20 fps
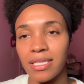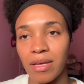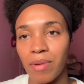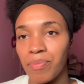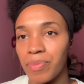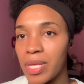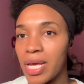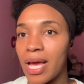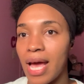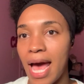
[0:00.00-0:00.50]

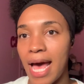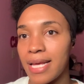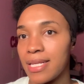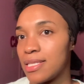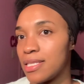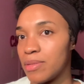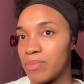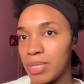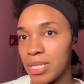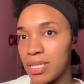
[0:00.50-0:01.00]
something has
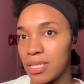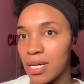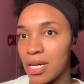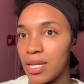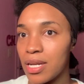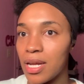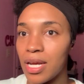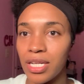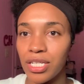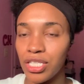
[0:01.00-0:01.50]
to be
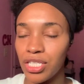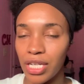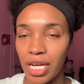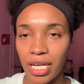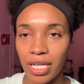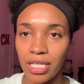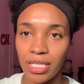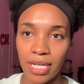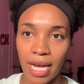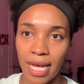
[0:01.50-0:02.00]
done and
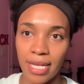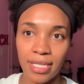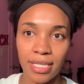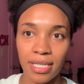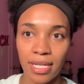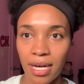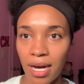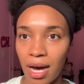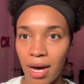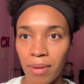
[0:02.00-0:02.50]
change has
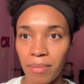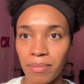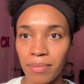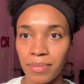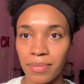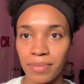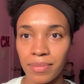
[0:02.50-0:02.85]
to come.